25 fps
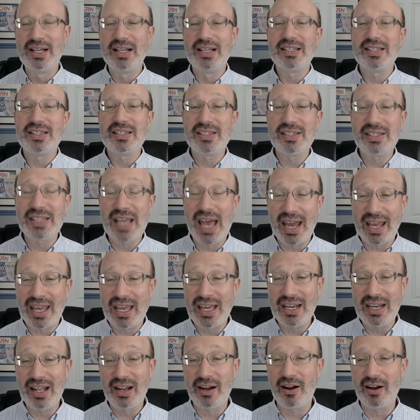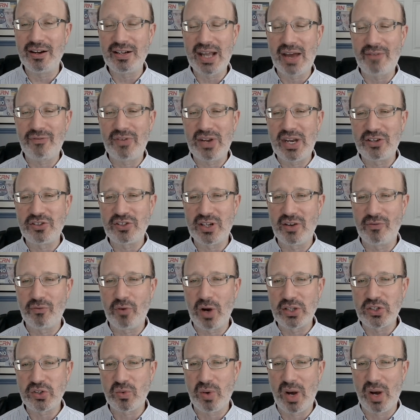Second, in our definition of
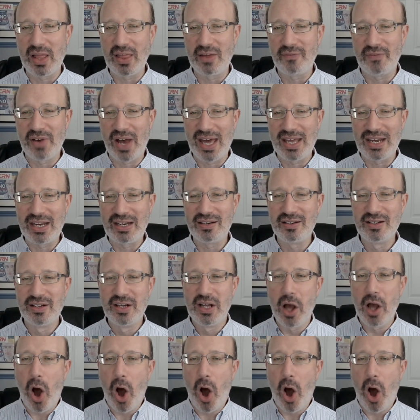what's qualified, and